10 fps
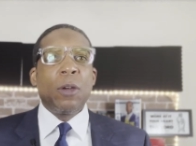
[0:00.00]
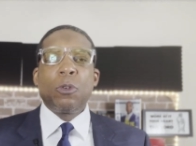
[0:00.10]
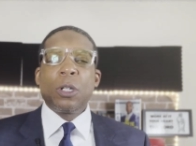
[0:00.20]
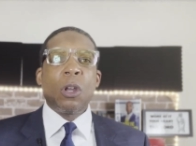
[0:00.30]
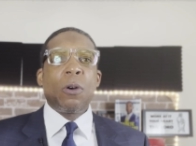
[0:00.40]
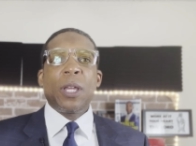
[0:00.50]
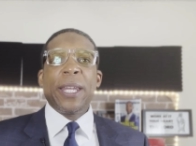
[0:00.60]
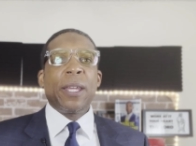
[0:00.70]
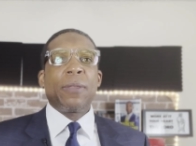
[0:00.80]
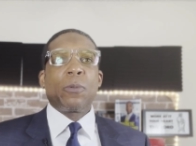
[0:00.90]
know
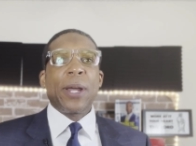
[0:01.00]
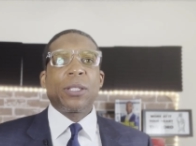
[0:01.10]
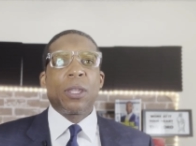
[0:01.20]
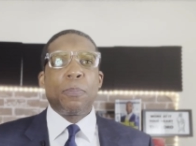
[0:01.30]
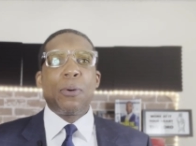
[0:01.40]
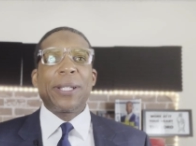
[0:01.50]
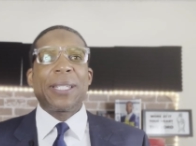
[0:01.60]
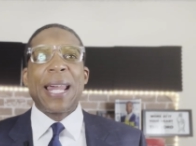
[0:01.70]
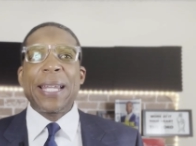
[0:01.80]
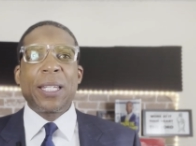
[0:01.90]
any of the rest of the points
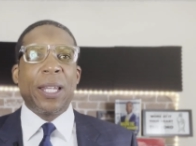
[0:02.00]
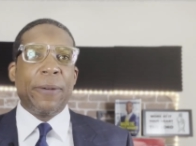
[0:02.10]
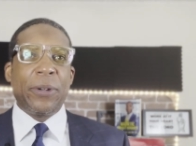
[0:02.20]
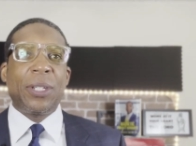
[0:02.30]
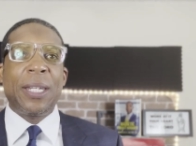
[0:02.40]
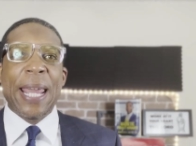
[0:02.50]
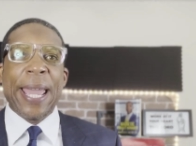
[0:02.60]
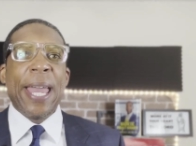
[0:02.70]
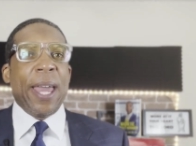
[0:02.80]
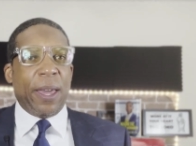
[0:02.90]
that I delivered
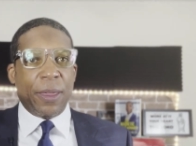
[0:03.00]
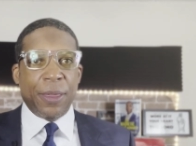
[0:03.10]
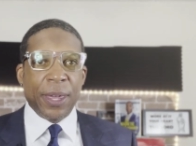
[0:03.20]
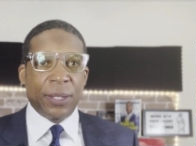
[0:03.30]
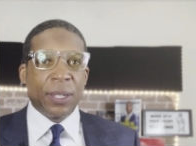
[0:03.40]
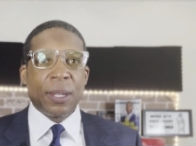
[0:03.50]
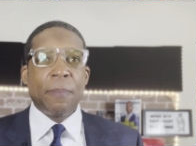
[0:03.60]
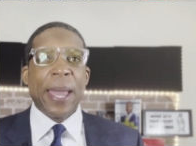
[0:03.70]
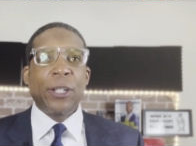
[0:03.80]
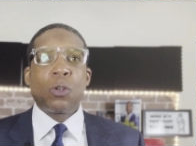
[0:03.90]
today, this is a
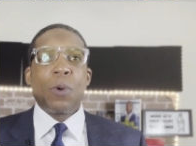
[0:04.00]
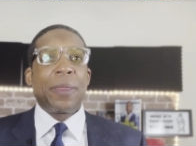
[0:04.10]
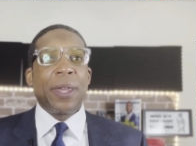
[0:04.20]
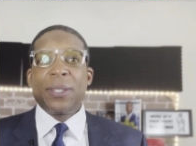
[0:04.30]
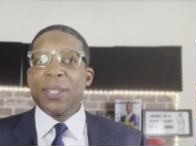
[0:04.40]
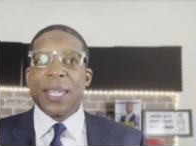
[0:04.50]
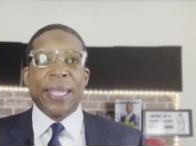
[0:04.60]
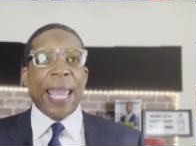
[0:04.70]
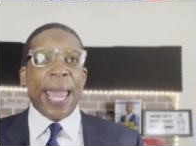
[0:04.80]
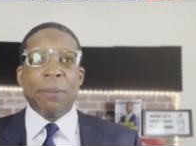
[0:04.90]
major one. This is a
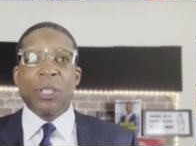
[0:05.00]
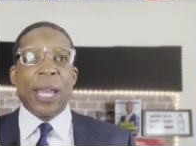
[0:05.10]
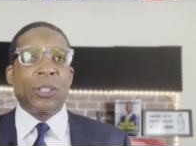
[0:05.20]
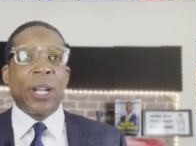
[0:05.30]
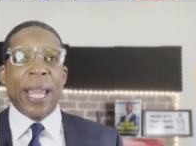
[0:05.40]
game changer.